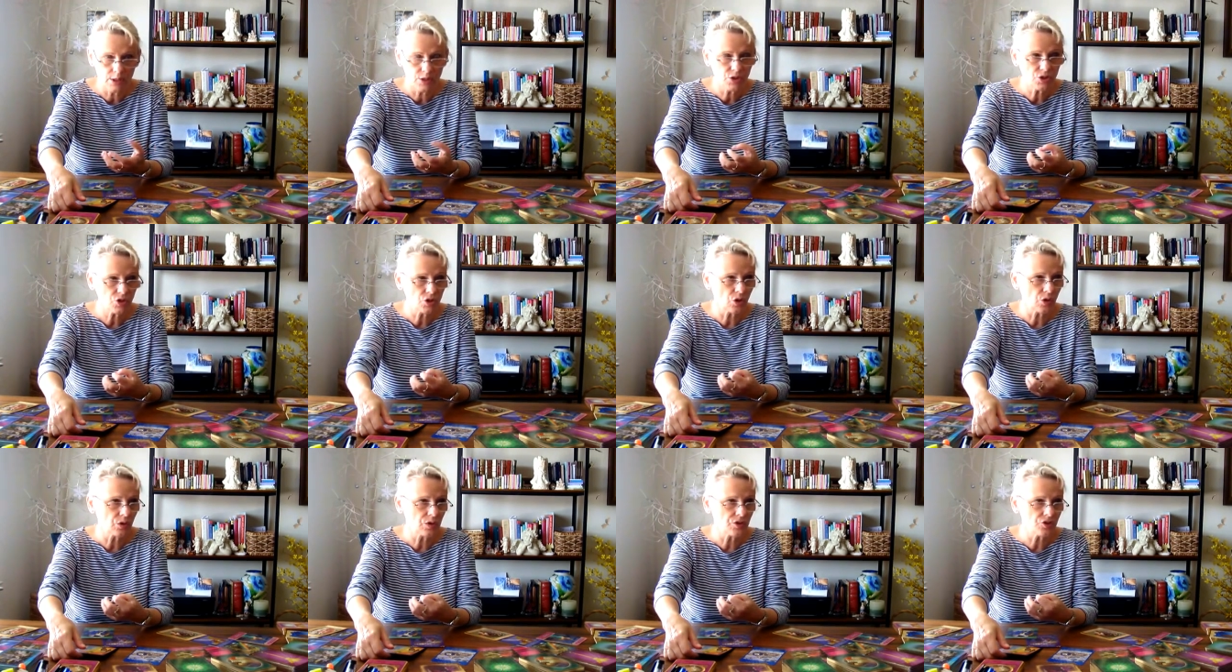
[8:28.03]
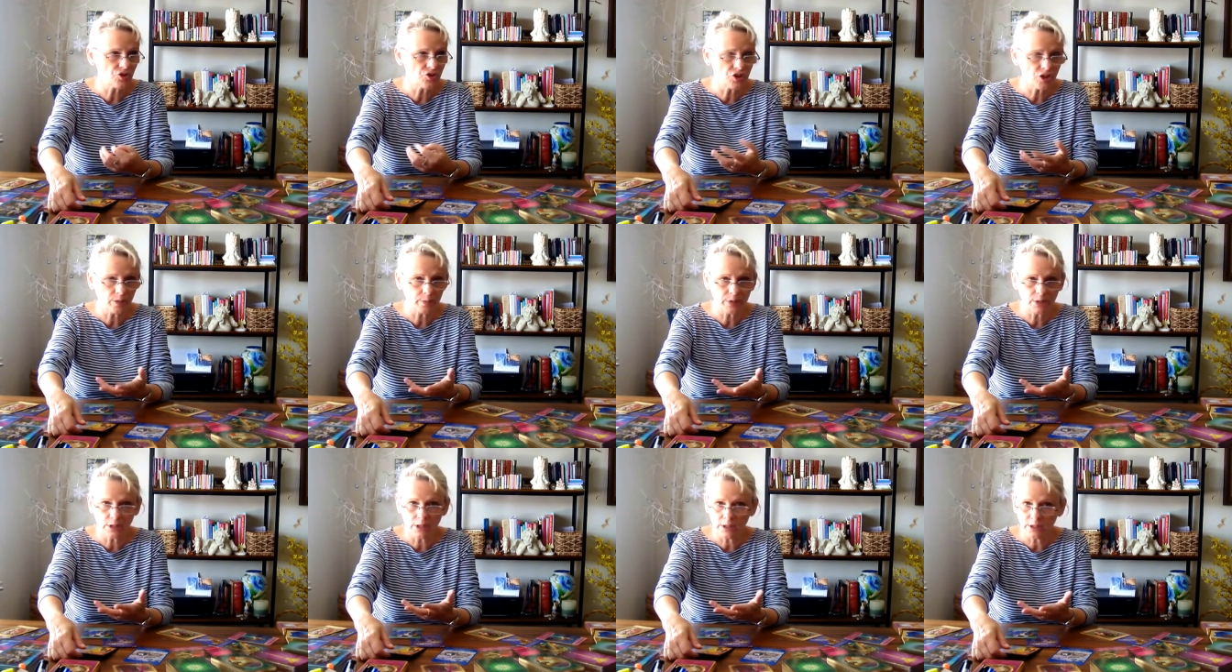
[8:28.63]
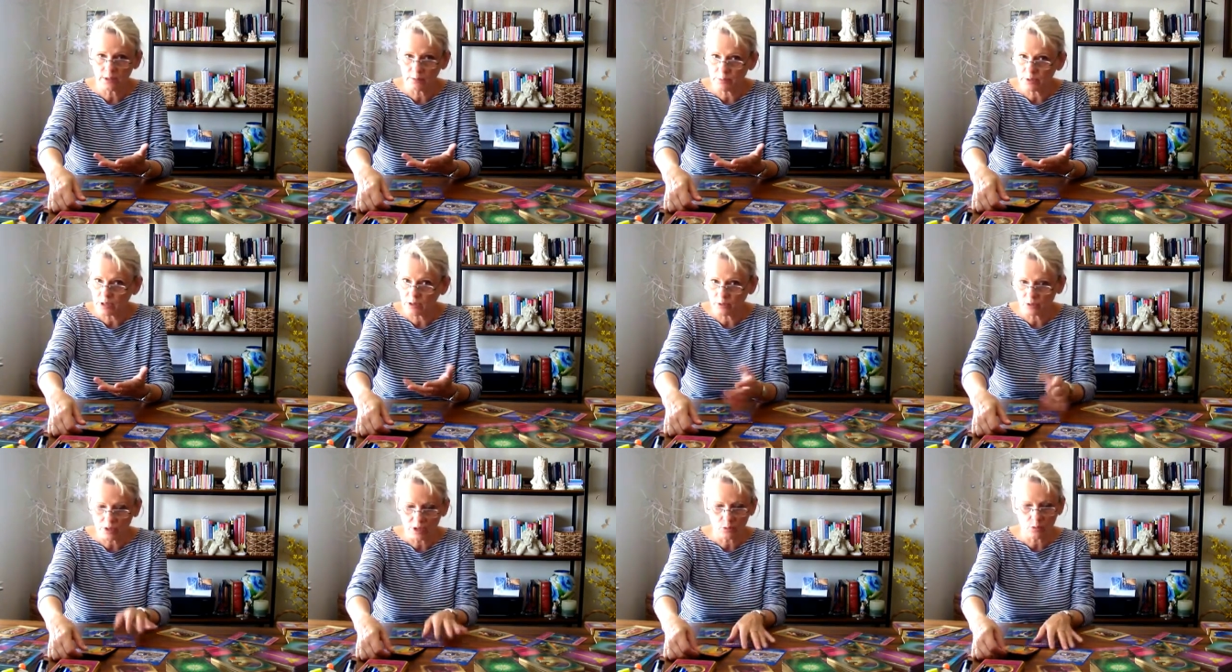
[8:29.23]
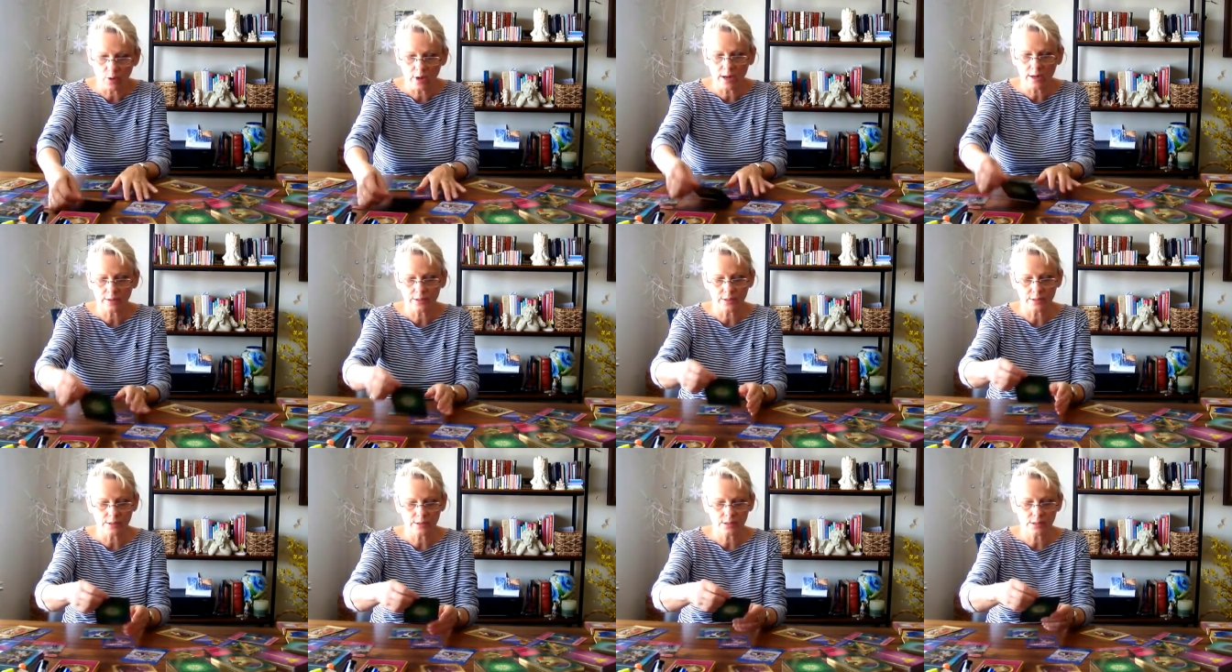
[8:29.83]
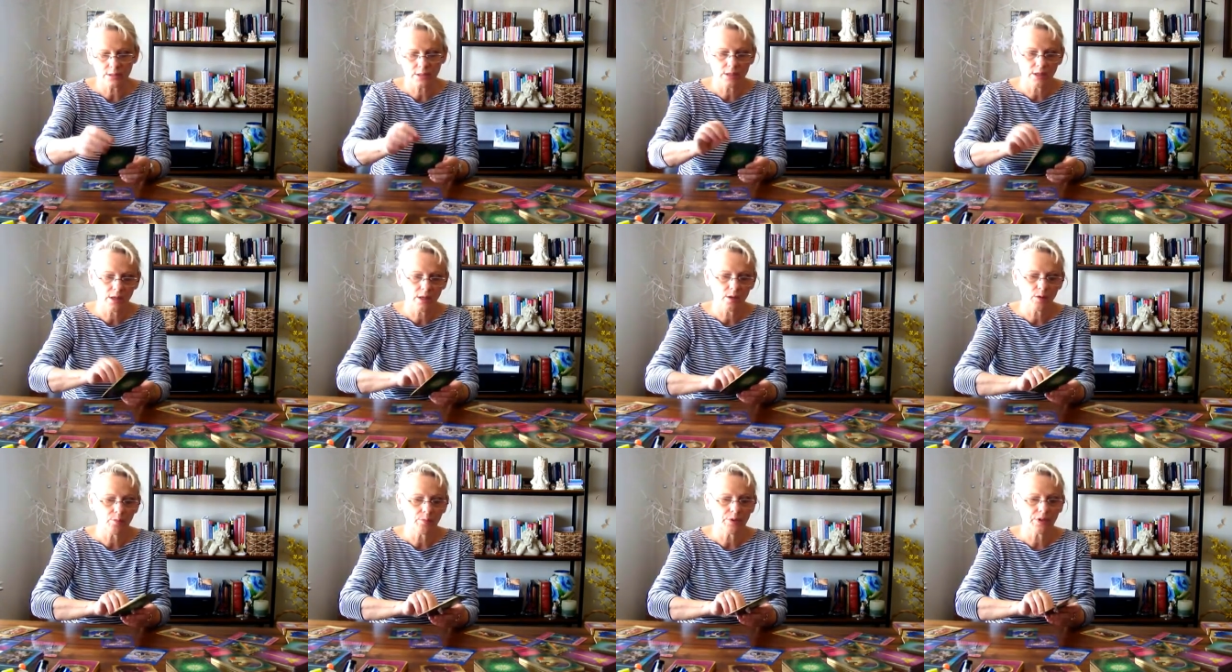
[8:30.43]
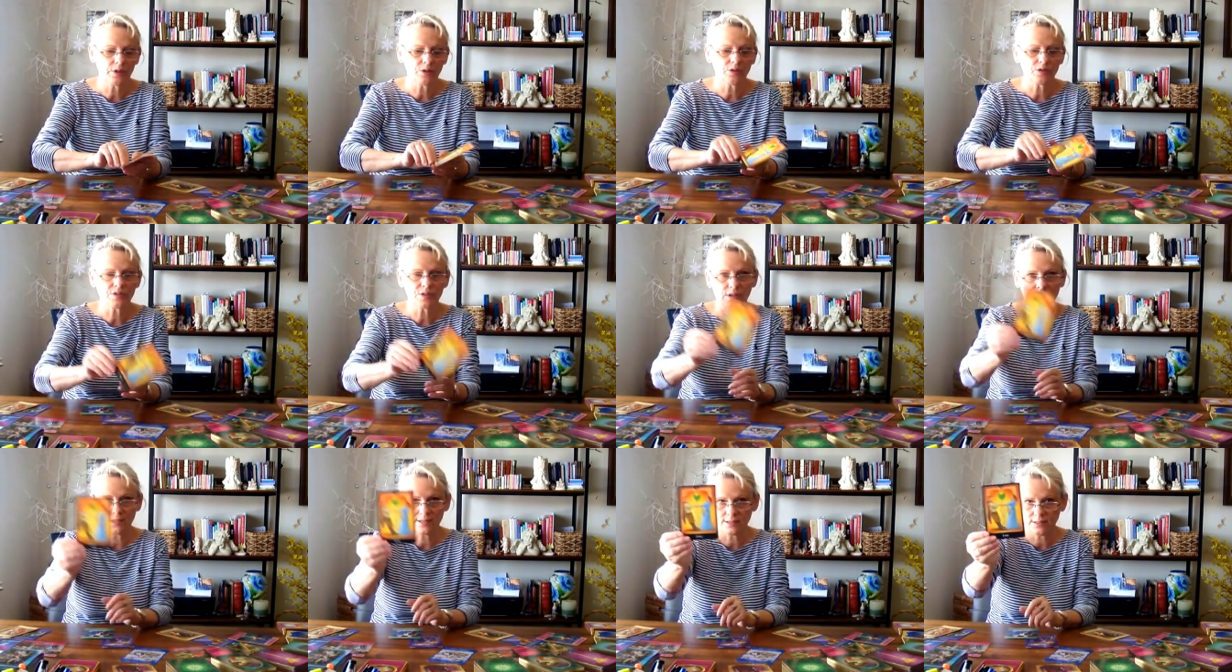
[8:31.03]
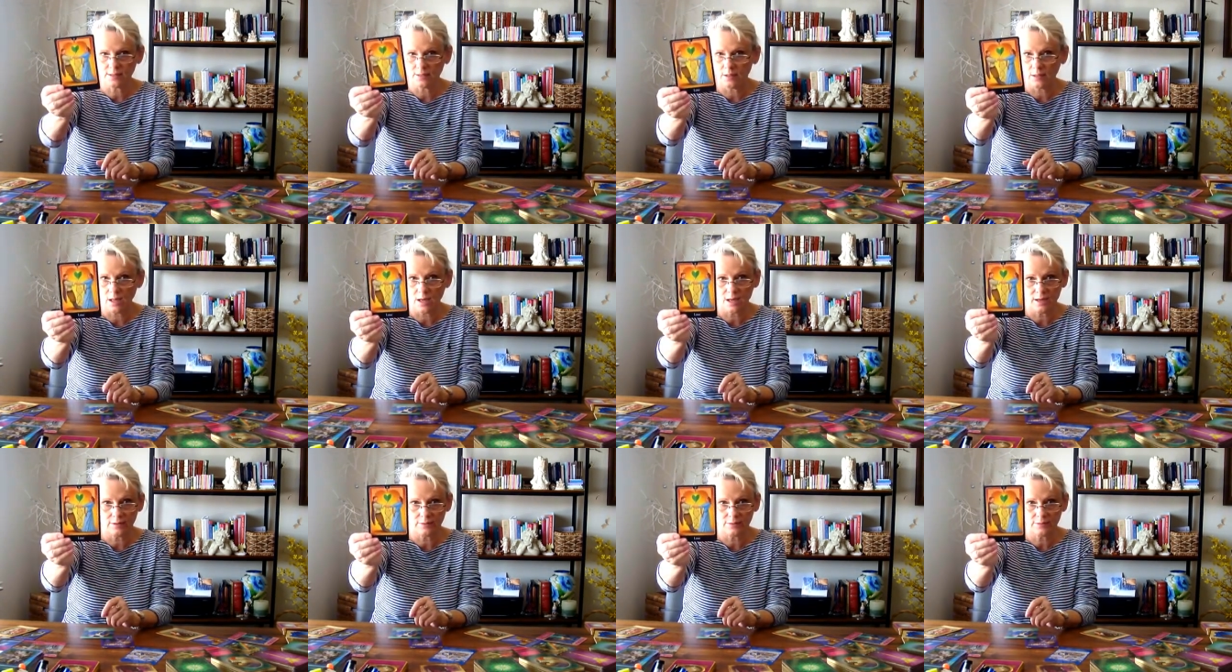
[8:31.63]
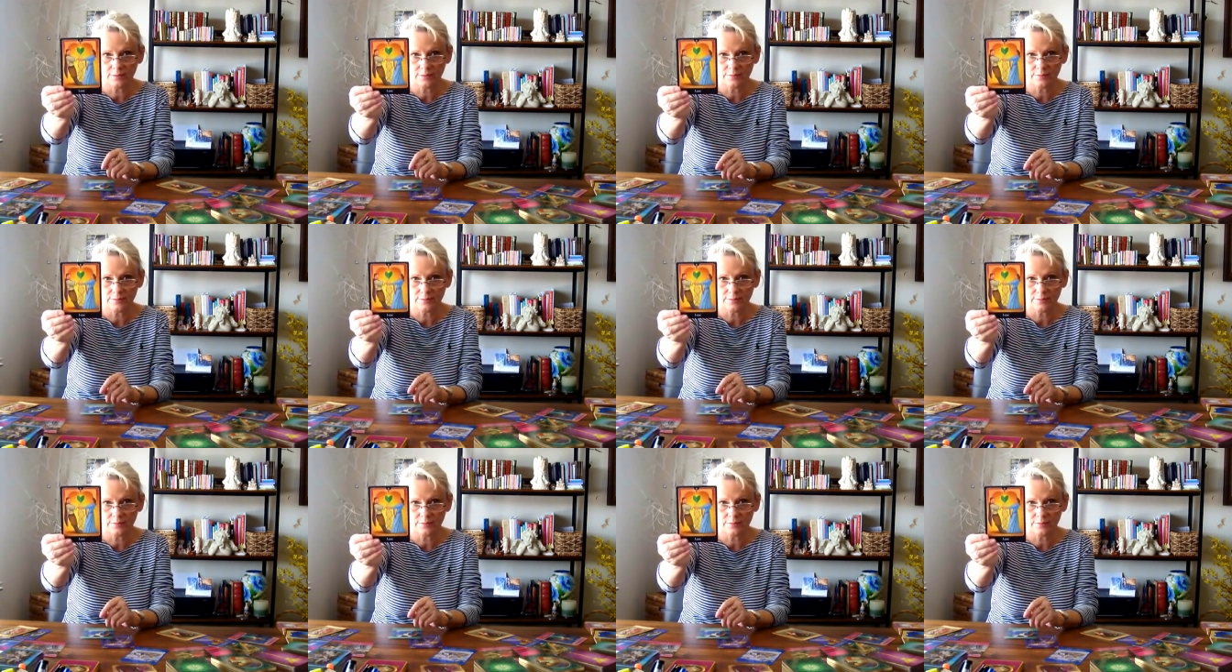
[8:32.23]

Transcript: So is Gemini, Libra, or Aquarius, because I see love.